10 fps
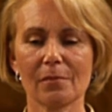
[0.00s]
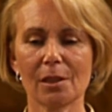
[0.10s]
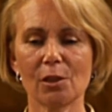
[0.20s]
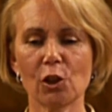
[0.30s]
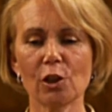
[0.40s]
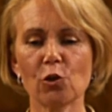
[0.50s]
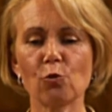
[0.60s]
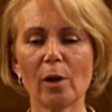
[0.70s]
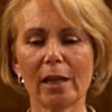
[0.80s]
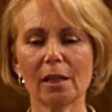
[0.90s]
And just
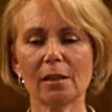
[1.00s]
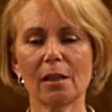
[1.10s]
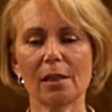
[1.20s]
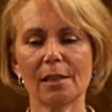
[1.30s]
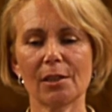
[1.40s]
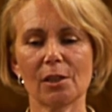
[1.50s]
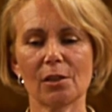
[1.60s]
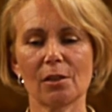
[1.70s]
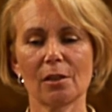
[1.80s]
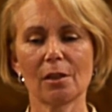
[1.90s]
recognize that